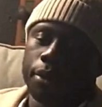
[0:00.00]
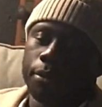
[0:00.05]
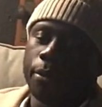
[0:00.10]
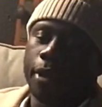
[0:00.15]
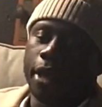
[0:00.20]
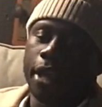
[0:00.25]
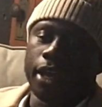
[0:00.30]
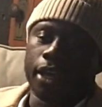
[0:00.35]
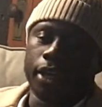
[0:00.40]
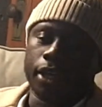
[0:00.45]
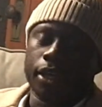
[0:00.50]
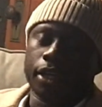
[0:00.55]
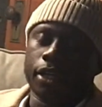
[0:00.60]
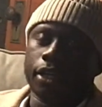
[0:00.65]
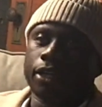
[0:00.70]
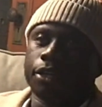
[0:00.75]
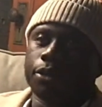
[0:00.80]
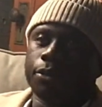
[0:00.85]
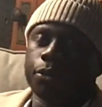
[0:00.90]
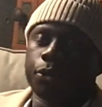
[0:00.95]
Man,
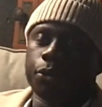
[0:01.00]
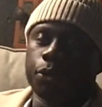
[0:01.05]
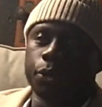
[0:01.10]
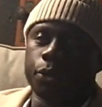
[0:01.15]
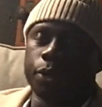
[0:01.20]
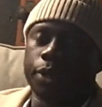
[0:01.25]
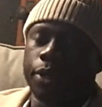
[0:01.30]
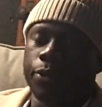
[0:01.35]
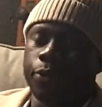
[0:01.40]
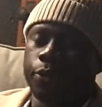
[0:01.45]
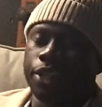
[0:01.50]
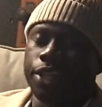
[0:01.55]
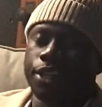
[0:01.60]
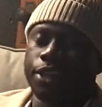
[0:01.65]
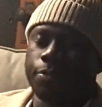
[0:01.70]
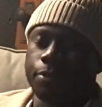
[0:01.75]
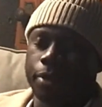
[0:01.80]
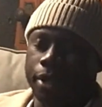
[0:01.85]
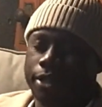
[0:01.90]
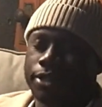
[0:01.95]
it really
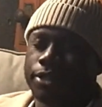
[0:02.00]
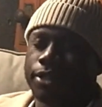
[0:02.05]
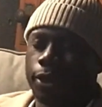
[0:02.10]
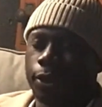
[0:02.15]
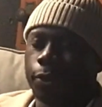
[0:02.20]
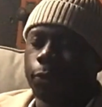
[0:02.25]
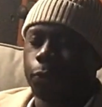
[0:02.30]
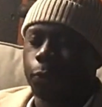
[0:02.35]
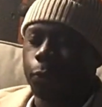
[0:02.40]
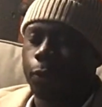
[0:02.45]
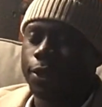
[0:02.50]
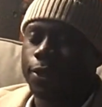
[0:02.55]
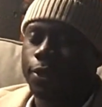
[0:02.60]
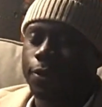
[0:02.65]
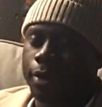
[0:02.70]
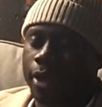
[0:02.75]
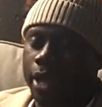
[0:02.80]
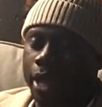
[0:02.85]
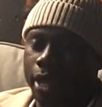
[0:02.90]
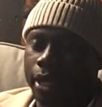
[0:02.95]
depends on where
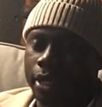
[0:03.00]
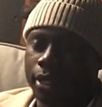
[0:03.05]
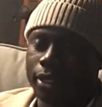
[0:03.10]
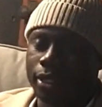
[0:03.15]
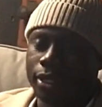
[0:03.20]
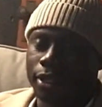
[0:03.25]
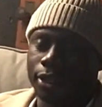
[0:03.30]
you're at.